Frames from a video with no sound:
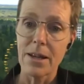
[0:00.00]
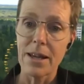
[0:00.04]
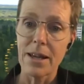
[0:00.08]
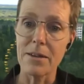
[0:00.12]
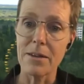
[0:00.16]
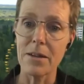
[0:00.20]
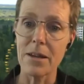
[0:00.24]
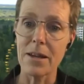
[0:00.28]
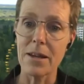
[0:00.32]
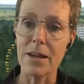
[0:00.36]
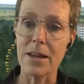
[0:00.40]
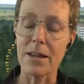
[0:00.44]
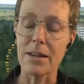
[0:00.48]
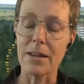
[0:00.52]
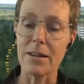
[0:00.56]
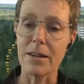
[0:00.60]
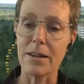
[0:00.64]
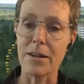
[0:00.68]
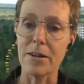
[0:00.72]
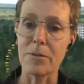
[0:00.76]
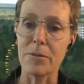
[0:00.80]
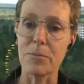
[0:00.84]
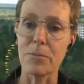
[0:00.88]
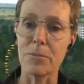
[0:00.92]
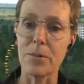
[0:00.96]

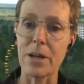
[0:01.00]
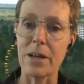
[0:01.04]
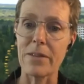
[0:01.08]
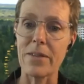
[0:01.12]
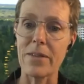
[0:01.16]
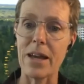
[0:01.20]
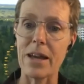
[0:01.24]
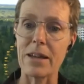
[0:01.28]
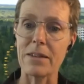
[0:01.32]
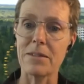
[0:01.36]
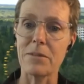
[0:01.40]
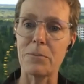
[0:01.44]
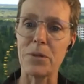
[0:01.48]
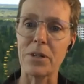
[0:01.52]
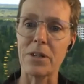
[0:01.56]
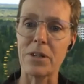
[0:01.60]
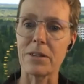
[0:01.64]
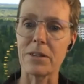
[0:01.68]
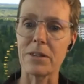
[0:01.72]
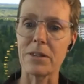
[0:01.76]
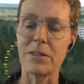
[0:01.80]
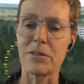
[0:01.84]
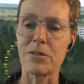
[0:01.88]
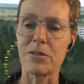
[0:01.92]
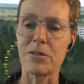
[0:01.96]
And that's
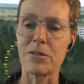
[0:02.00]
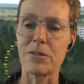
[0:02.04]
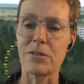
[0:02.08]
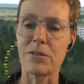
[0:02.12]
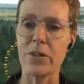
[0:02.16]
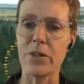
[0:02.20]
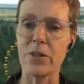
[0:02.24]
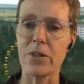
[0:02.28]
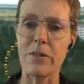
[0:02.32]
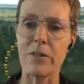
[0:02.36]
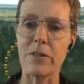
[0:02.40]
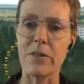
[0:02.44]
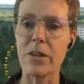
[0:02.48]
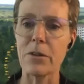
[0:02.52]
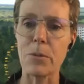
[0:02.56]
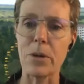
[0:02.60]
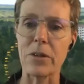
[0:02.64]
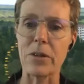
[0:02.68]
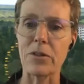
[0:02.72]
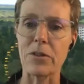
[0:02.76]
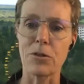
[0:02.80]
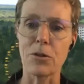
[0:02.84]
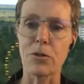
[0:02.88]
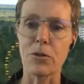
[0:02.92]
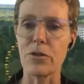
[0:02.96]
because the Soviets, everything about
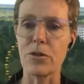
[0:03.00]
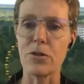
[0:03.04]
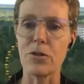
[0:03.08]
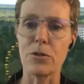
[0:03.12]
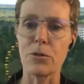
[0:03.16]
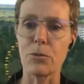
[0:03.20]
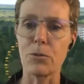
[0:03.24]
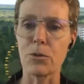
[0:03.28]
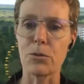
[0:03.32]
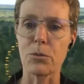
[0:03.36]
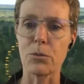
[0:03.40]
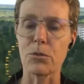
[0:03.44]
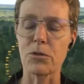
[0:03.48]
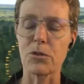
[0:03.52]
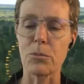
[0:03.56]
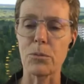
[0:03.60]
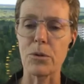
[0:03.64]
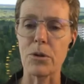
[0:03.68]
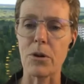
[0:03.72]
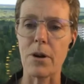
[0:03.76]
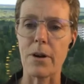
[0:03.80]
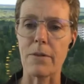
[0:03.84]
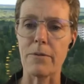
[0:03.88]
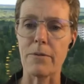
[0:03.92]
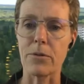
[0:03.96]
the Soviet Union was supposed to be
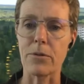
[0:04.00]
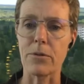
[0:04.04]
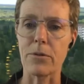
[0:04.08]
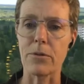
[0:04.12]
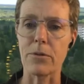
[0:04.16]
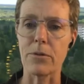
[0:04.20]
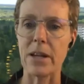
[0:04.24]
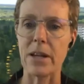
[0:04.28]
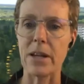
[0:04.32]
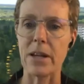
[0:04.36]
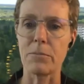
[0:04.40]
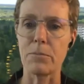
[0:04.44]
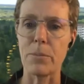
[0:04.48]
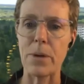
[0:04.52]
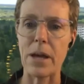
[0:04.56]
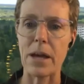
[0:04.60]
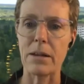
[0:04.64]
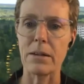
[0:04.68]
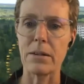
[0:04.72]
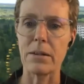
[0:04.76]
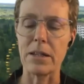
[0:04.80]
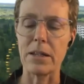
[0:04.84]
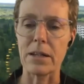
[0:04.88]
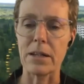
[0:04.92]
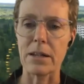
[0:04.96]
awful. They had bad
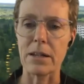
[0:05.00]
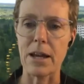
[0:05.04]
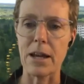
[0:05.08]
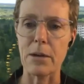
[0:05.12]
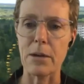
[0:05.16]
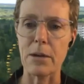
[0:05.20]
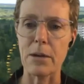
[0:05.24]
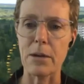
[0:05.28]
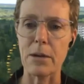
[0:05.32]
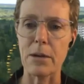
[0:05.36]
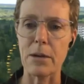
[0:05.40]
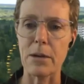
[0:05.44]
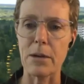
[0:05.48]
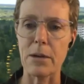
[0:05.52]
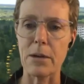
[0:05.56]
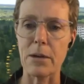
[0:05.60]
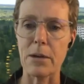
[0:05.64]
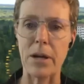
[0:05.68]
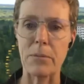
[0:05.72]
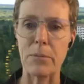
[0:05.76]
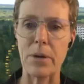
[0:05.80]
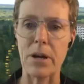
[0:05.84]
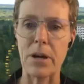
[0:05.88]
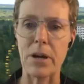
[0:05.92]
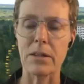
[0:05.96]
economics, they had bad
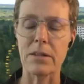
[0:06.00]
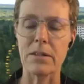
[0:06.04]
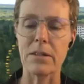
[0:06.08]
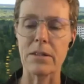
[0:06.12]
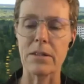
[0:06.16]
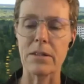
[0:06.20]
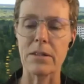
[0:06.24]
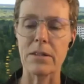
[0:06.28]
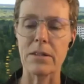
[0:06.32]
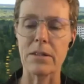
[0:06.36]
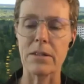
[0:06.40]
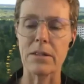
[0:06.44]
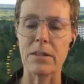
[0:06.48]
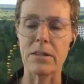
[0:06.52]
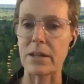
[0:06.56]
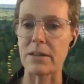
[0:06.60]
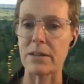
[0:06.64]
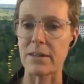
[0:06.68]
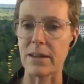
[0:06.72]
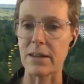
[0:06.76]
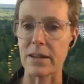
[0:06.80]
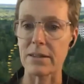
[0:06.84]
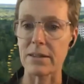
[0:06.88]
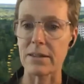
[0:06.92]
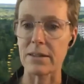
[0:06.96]
politics, they had bad
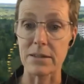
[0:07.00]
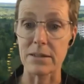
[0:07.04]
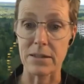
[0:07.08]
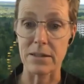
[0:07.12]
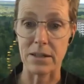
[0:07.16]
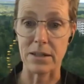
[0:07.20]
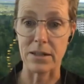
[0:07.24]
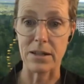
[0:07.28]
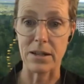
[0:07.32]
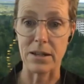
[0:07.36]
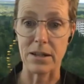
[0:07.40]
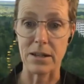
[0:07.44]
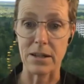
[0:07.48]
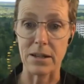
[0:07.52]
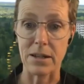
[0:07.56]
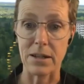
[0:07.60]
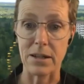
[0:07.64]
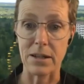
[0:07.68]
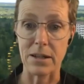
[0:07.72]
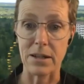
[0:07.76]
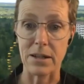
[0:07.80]
science and technology,